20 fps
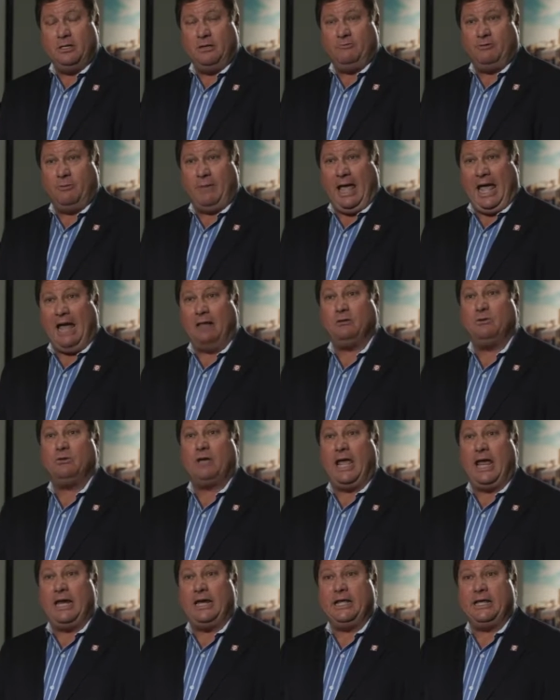from
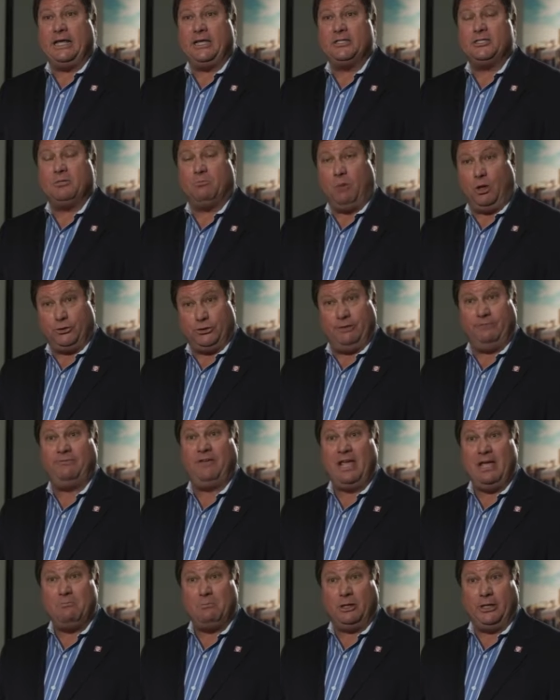allocating into
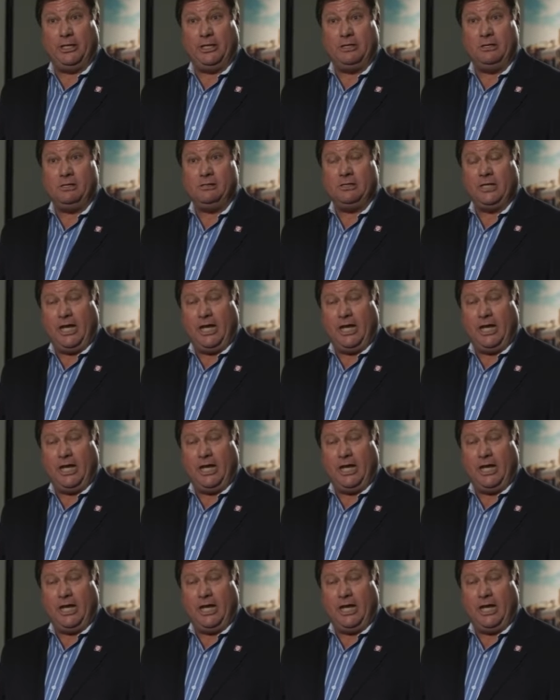multifamily,